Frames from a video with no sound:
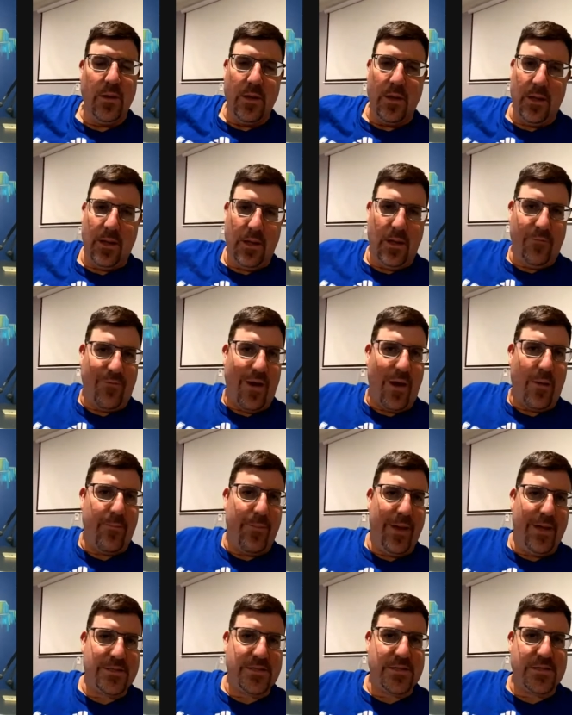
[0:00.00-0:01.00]
And if our
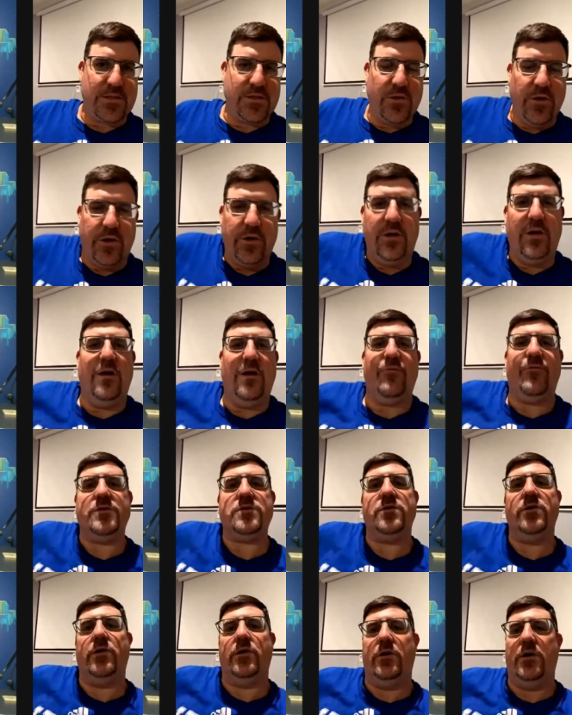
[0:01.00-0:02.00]
best is good enough,
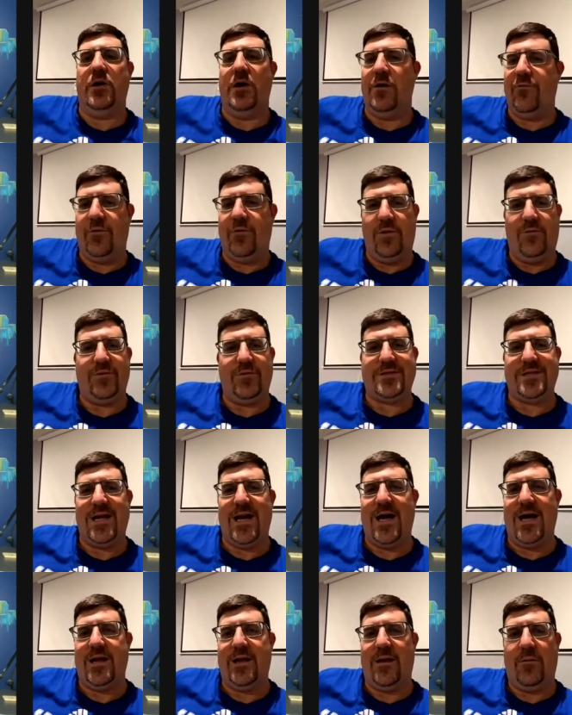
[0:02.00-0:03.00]
it's good enough. And if it's
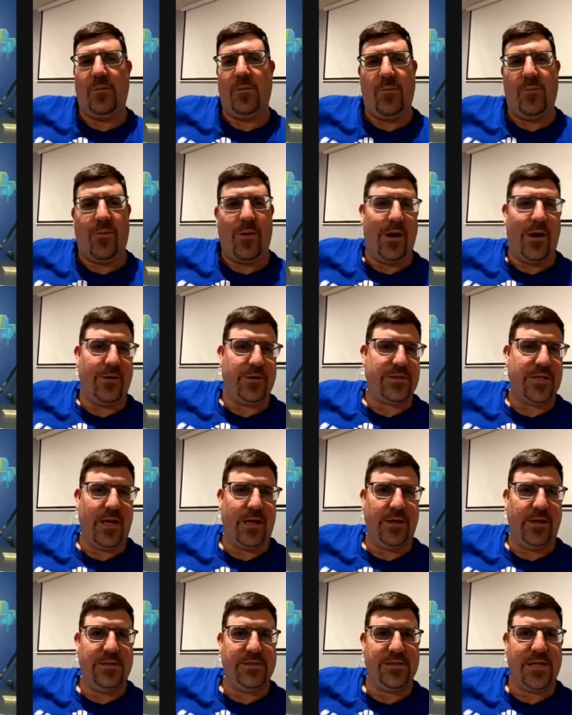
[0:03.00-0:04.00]
not, I'm going to be proud as
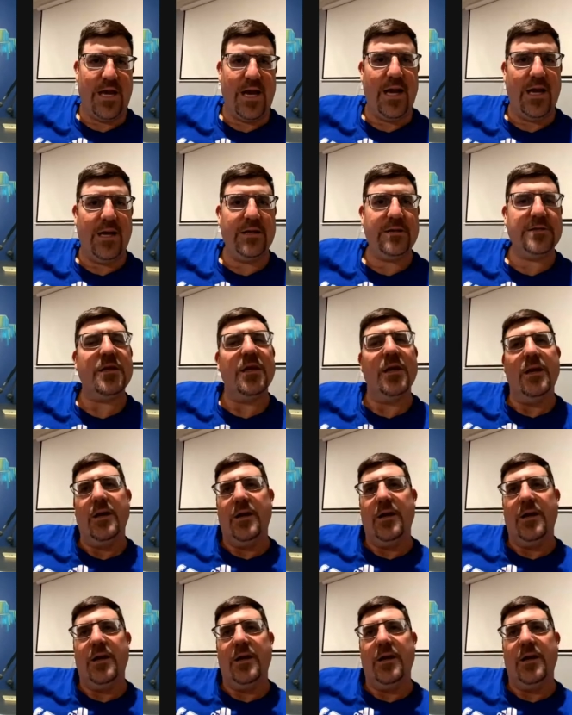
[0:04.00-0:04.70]
heck of these guys